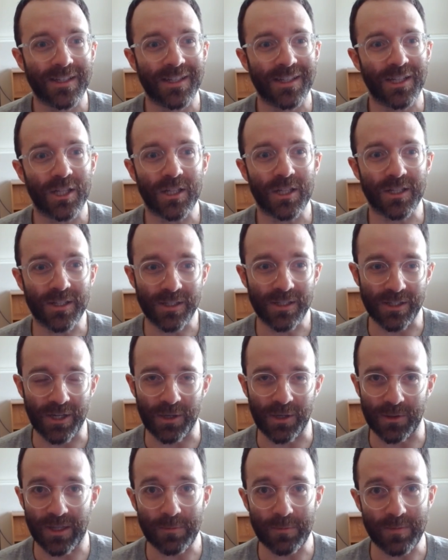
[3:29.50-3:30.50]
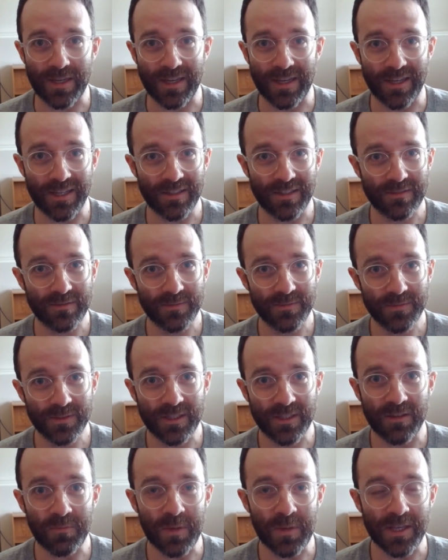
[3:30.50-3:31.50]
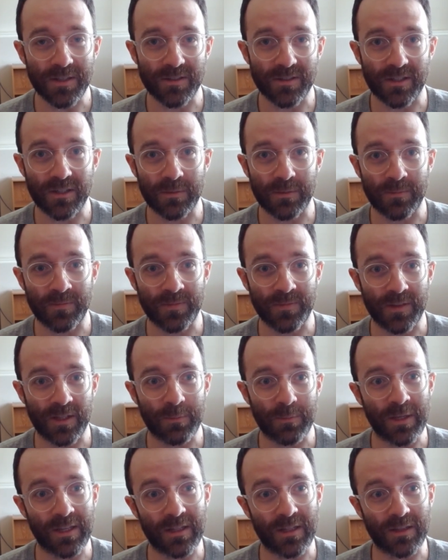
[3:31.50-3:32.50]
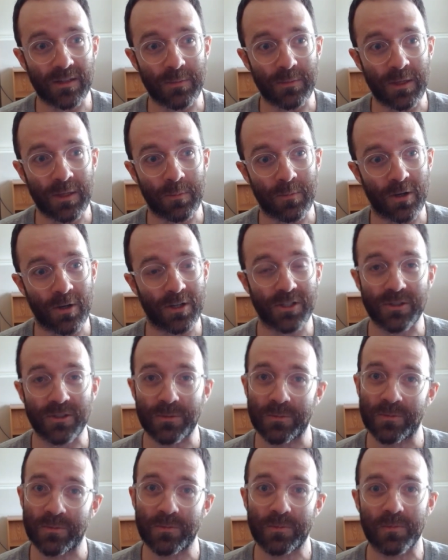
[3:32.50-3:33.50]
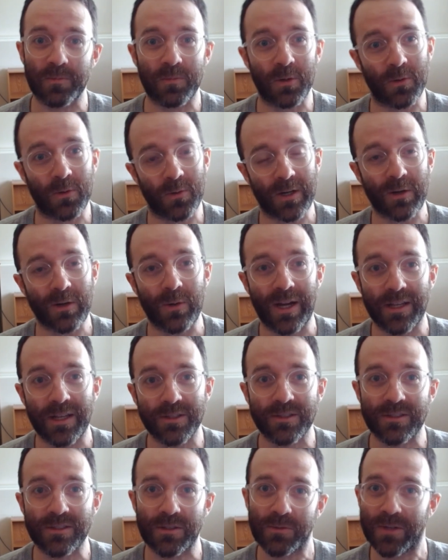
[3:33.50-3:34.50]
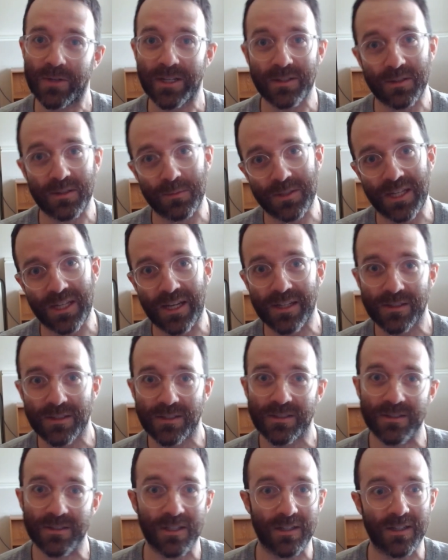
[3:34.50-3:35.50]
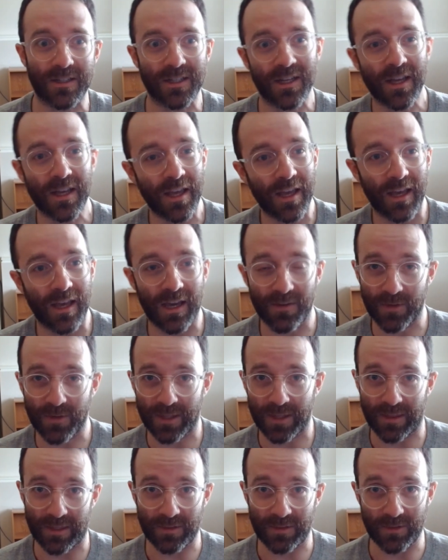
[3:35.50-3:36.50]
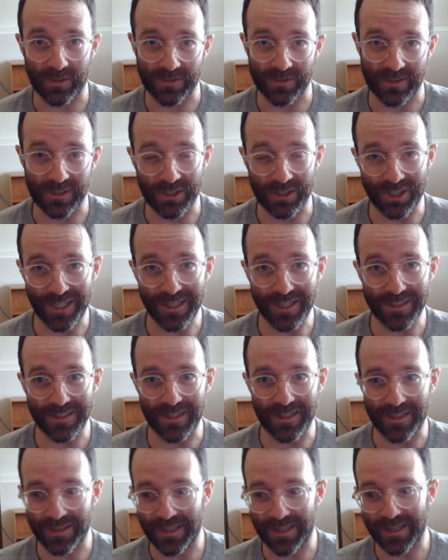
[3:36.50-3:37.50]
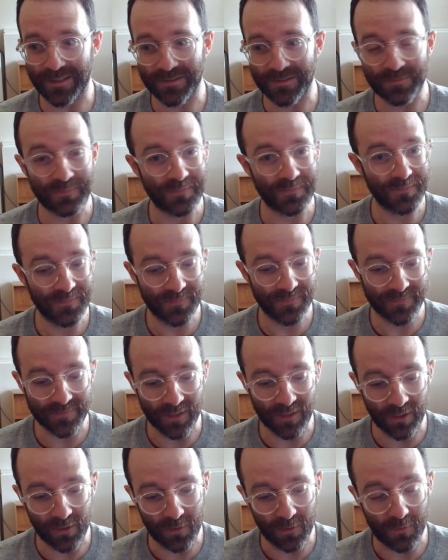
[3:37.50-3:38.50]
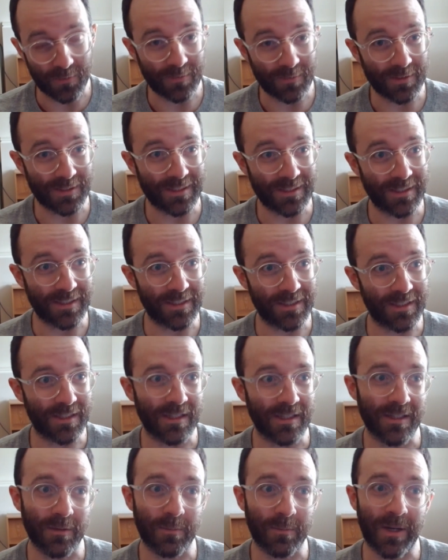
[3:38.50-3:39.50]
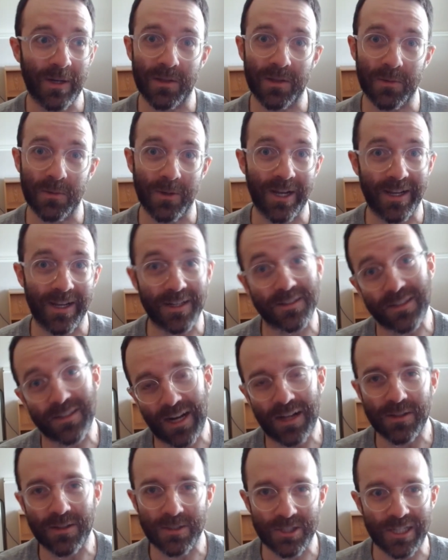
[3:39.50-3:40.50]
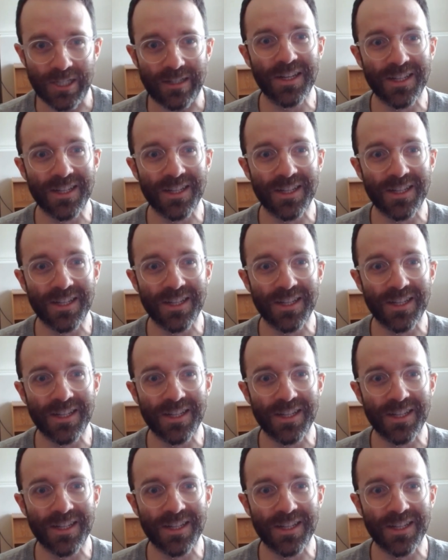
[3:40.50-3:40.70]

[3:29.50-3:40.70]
Let me merge some pull requests and write some tests, and everything looks legit." And then, oh, by the way, it's not legit.